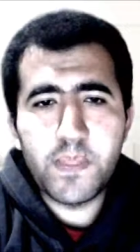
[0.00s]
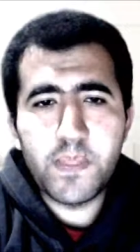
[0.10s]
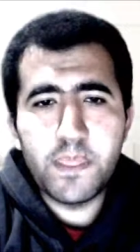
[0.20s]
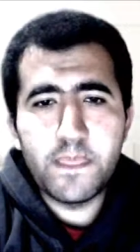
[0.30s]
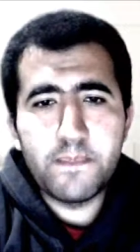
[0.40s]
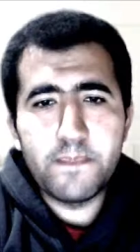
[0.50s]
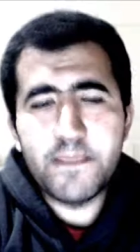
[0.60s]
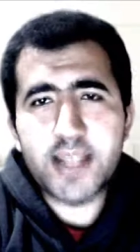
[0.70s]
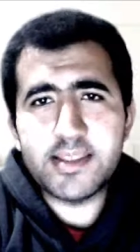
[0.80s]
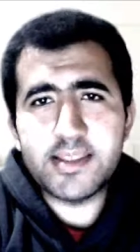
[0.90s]
that
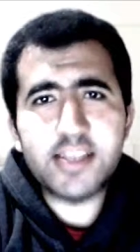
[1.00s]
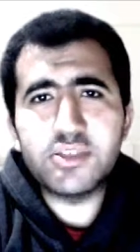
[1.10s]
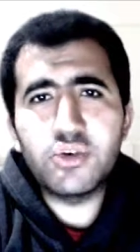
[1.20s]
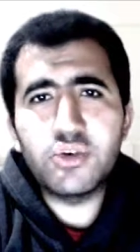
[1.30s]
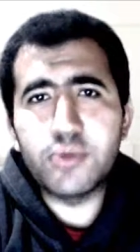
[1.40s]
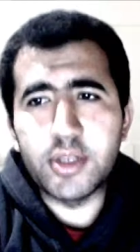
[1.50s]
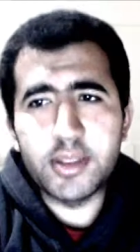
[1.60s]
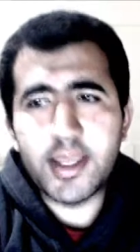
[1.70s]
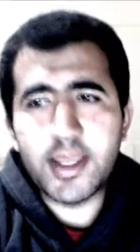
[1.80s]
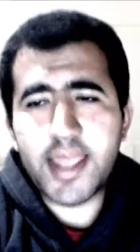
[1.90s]
that's normally that
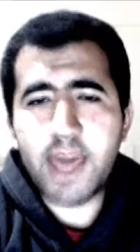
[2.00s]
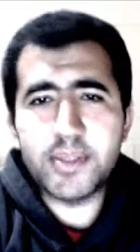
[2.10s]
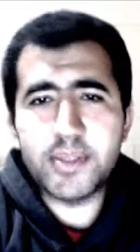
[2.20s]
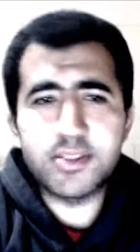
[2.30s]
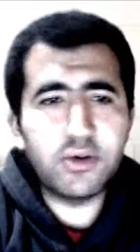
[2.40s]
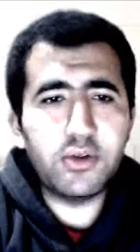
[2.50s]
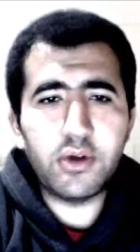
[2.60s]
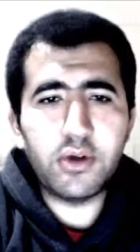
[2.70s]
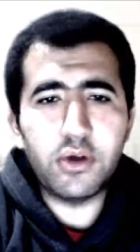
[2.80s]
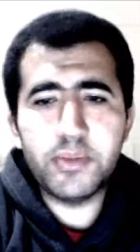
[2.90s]
happens to all all
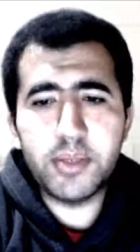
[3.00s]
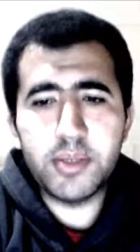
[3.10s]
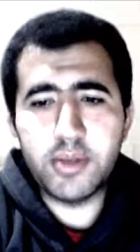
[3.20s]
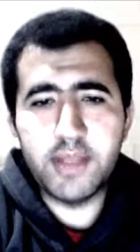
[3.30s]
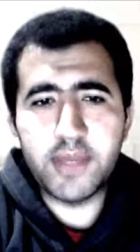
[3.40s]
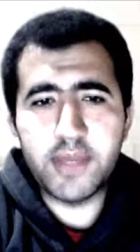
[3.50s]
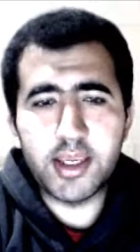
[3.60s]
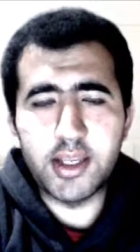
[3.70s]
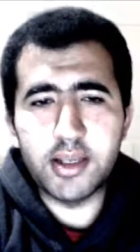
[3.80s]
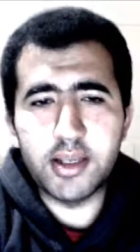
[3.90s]
people living in a
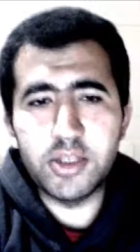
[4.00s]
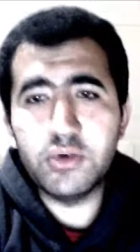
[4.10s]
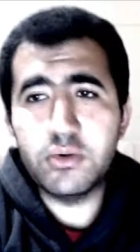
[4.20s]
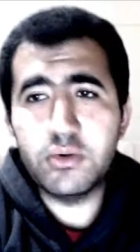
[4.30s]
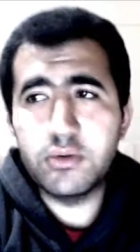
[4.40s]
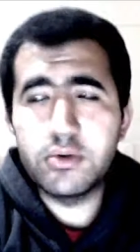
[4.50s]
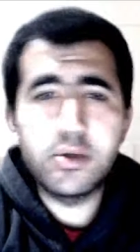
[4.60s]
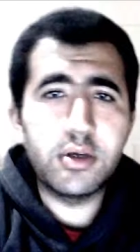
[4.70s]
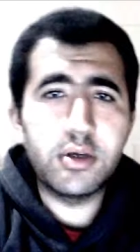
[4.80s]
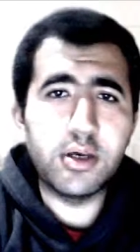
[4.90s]
new
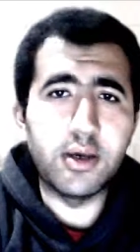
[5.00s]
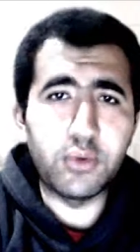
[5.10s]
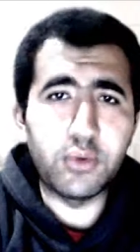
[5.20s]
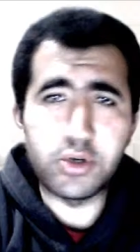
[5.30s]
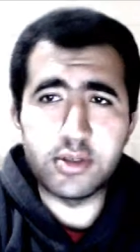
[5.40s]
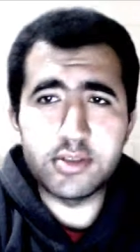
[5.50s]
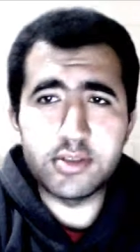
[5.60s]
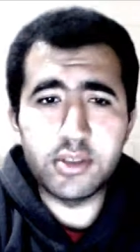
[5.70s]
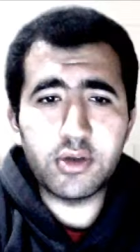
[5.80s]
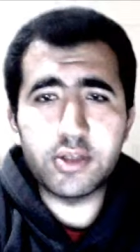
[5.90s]
uh, world, new
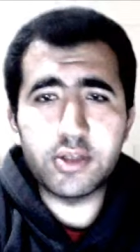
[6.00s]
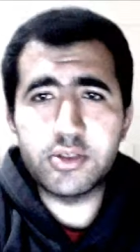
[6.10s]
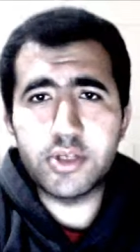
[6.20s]
country.